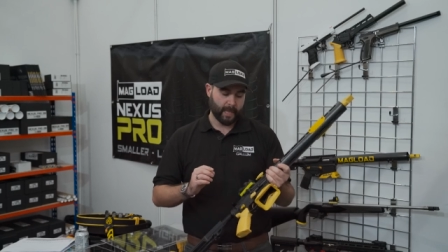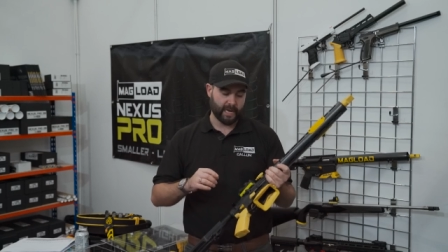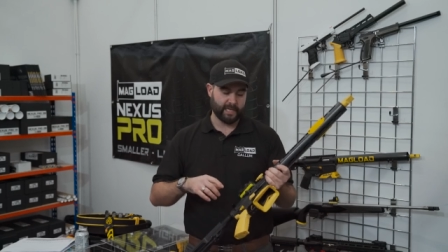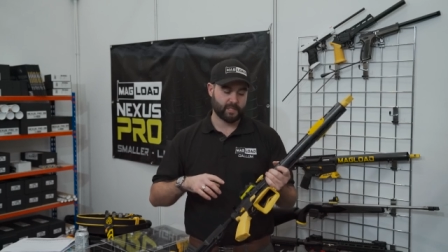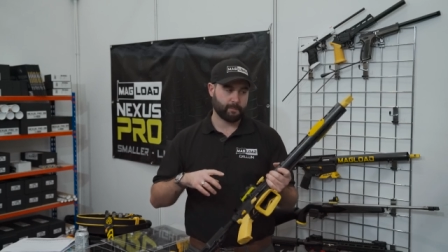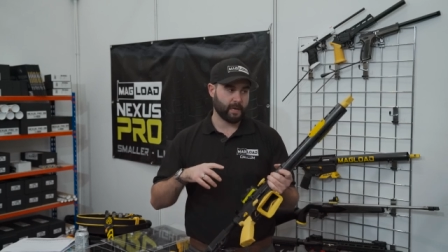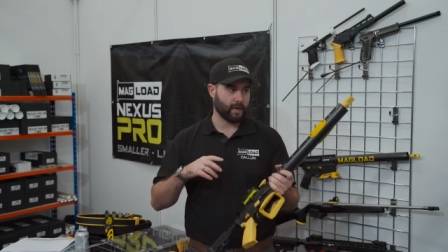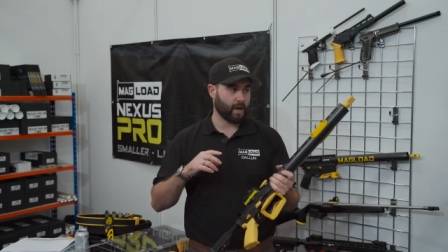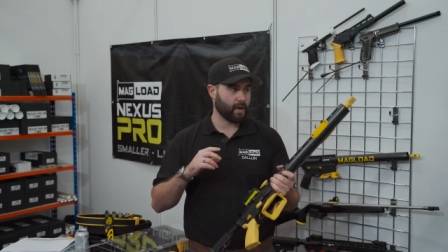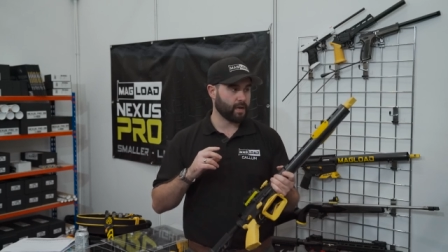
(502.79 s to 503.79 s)
And he has spent
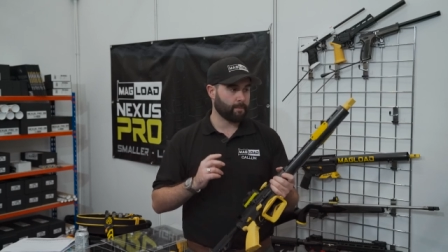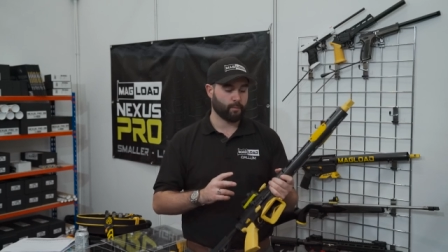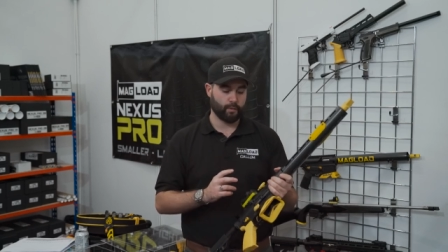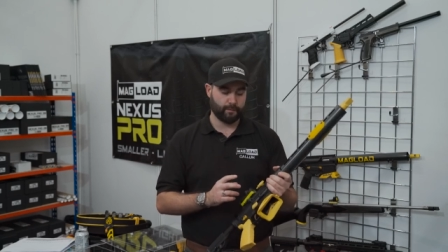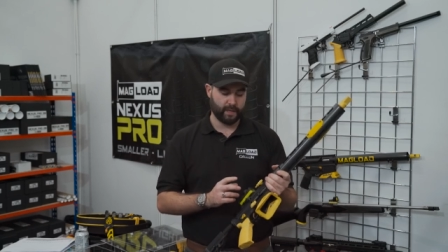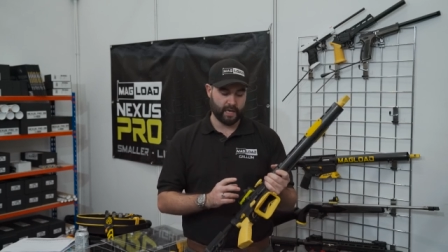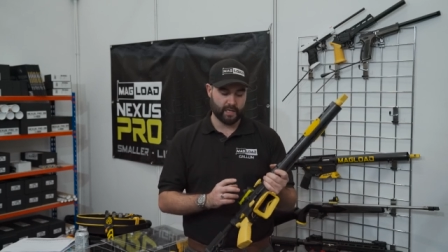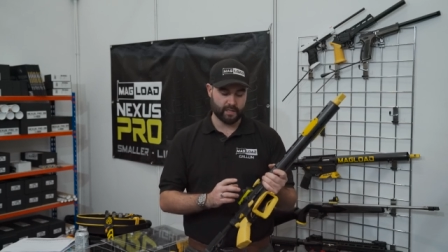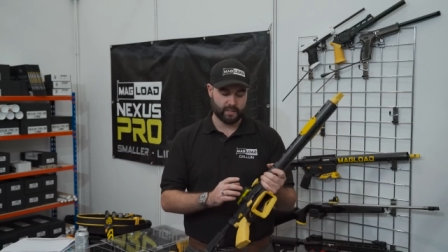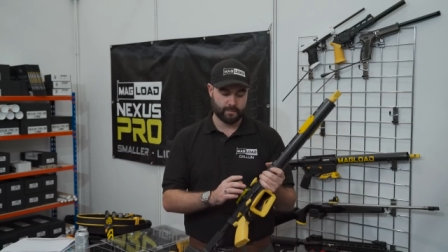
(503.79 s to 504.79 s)
a number of
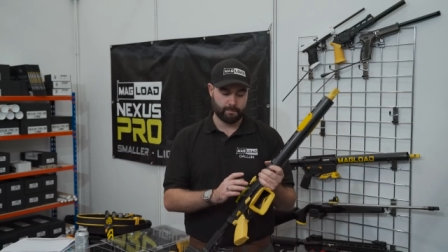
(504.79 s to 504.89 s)
years